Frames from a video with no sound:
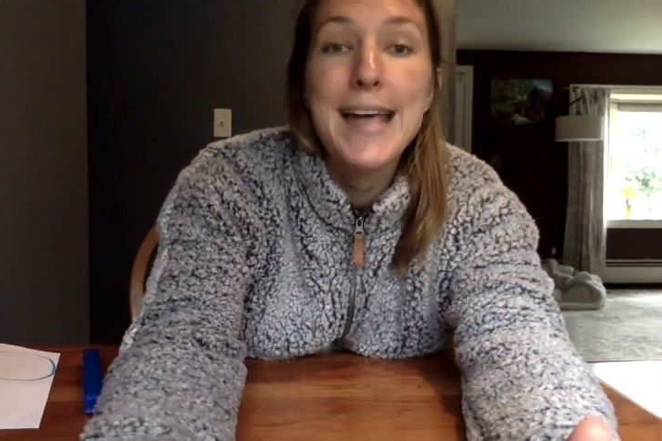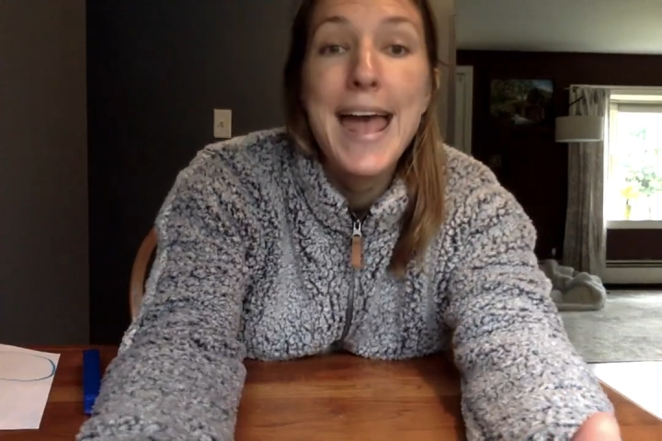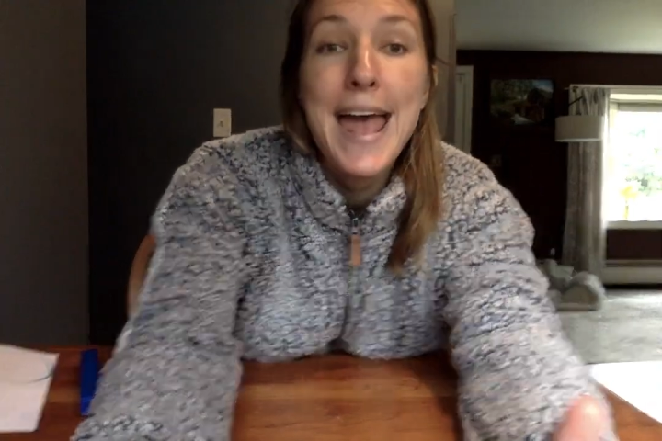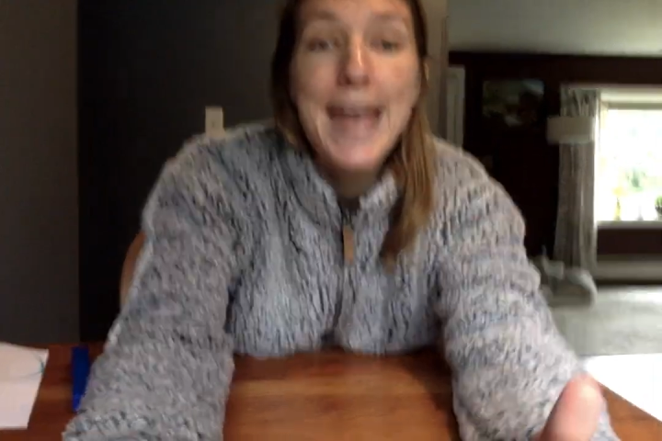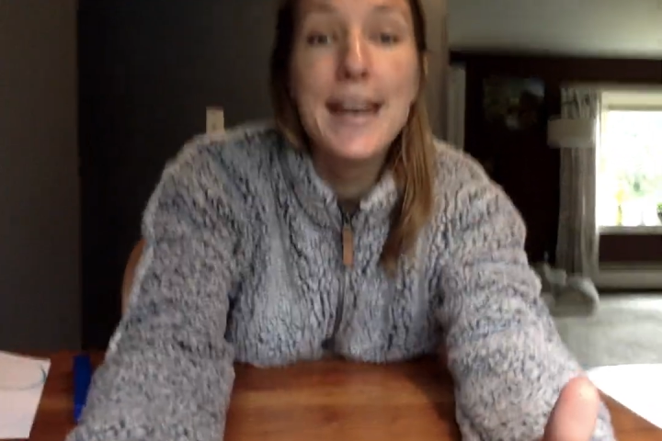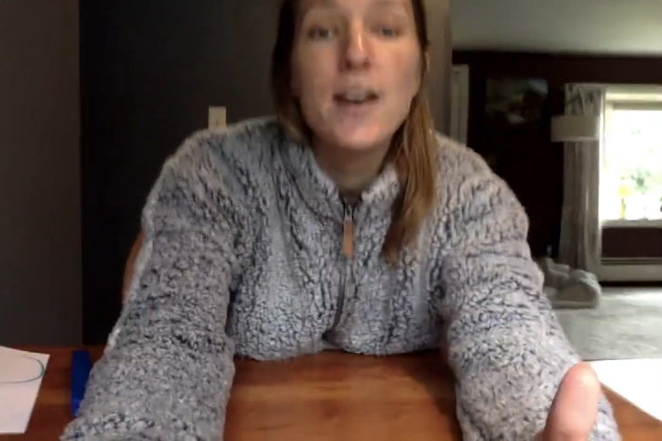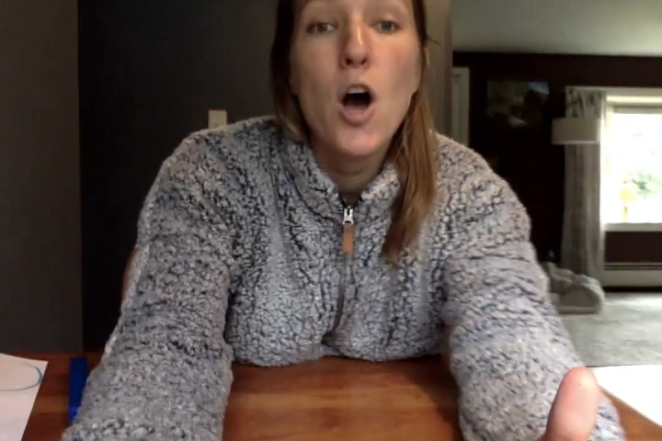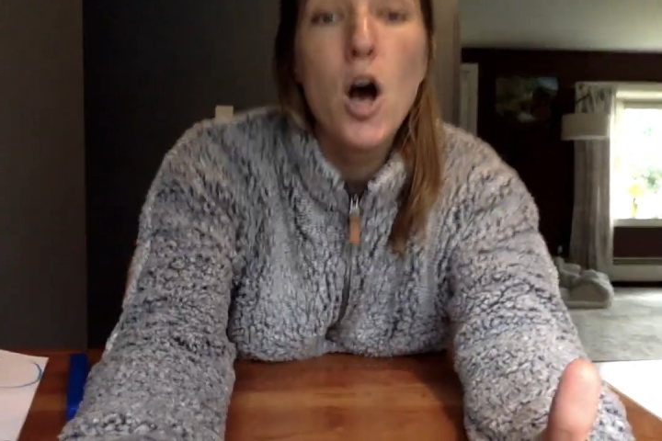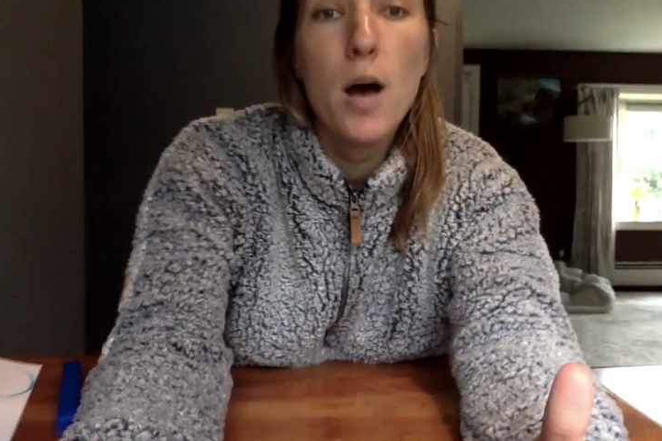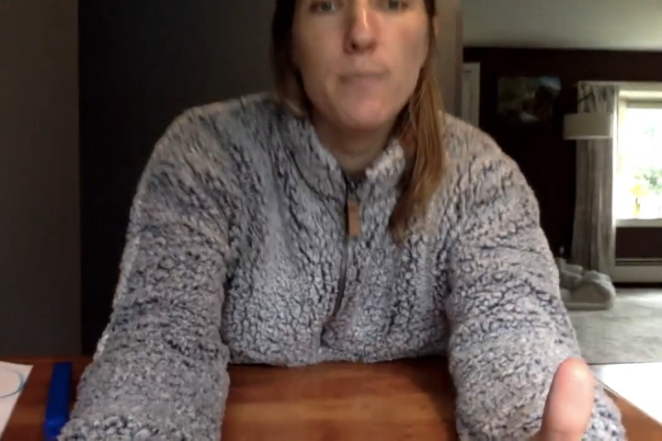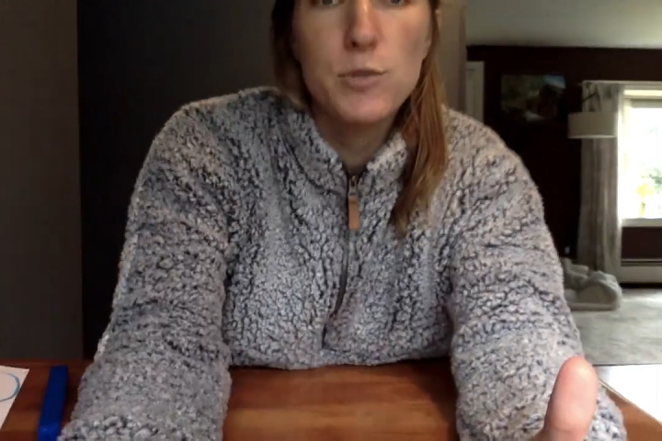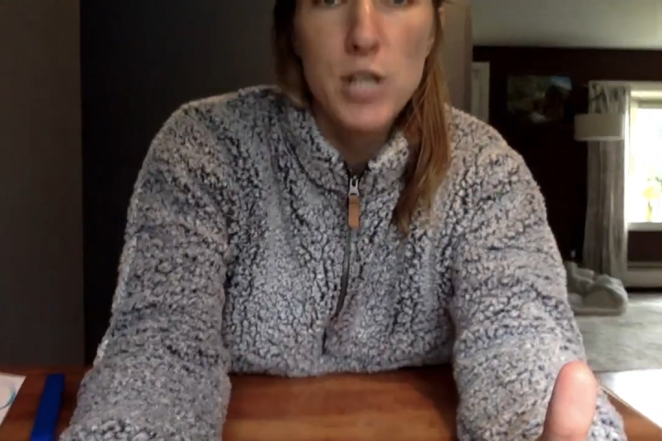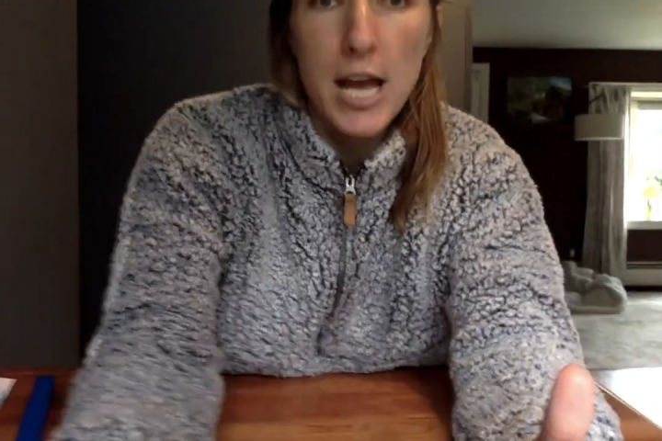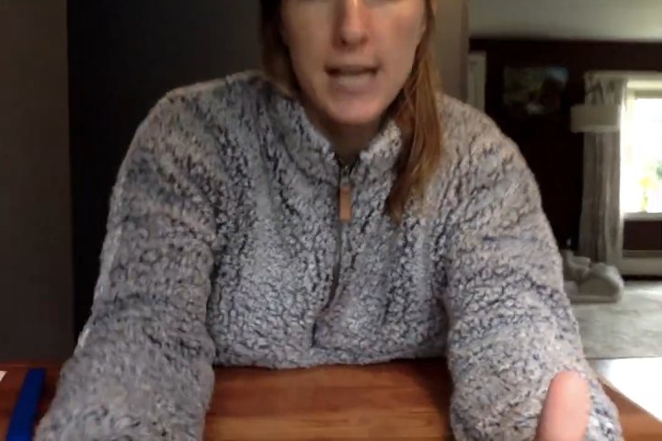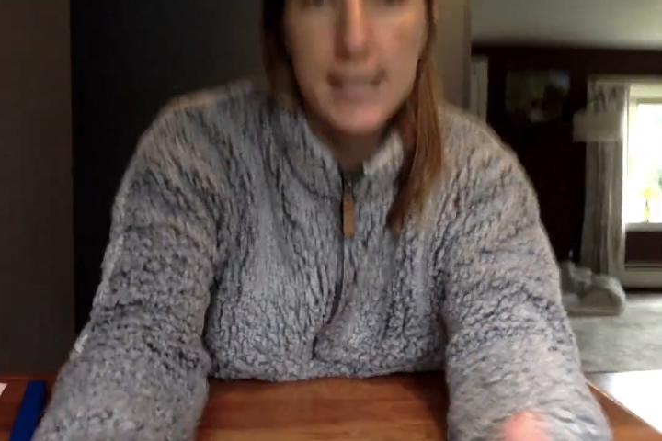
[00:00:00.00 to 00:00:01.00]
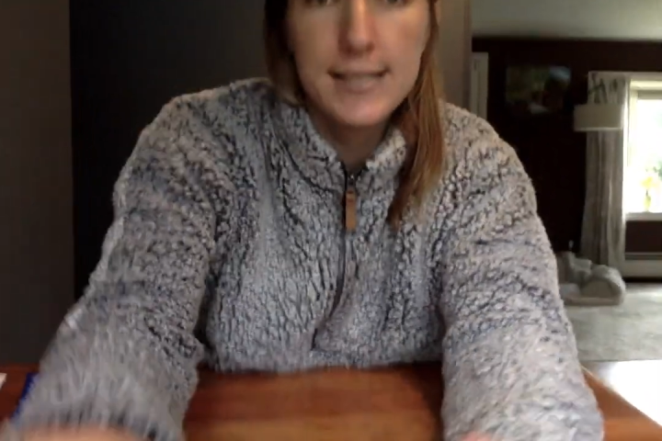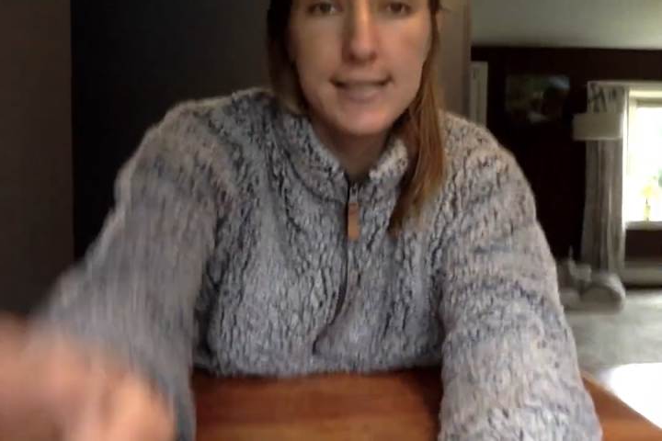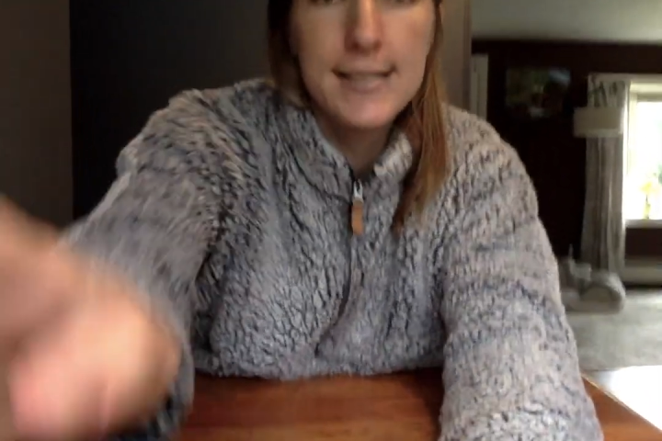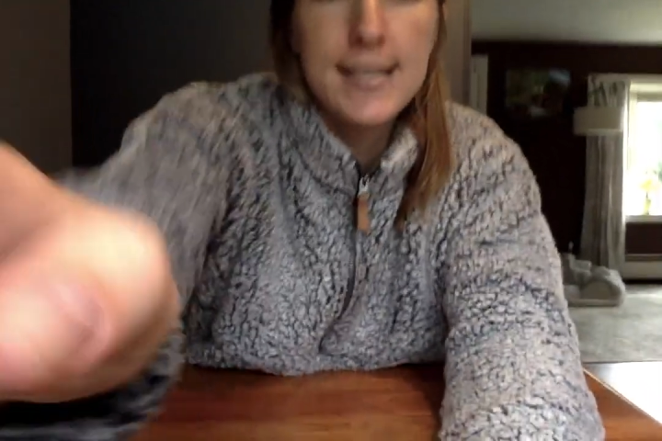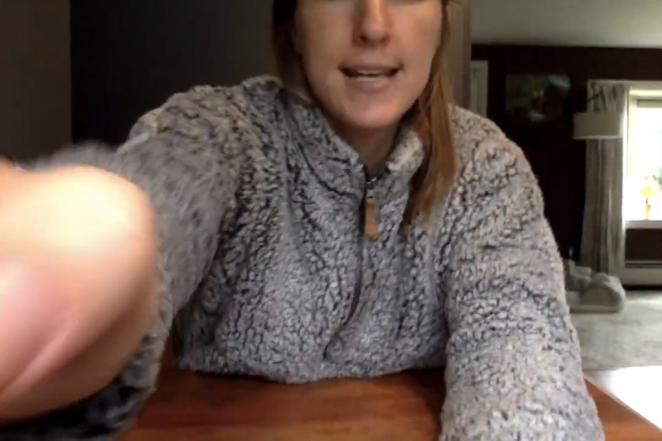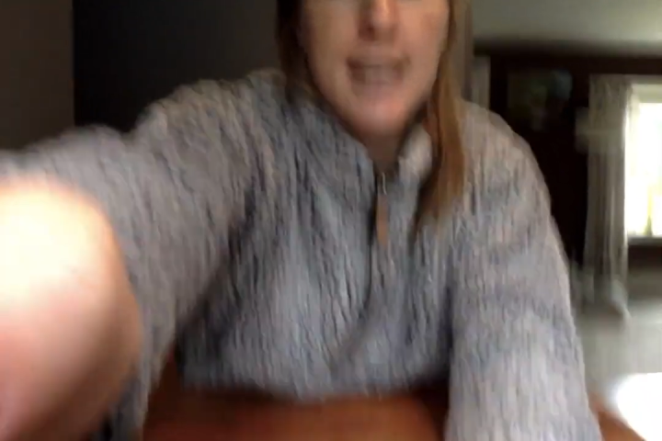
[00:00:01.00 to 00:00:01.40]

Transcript: 10 objects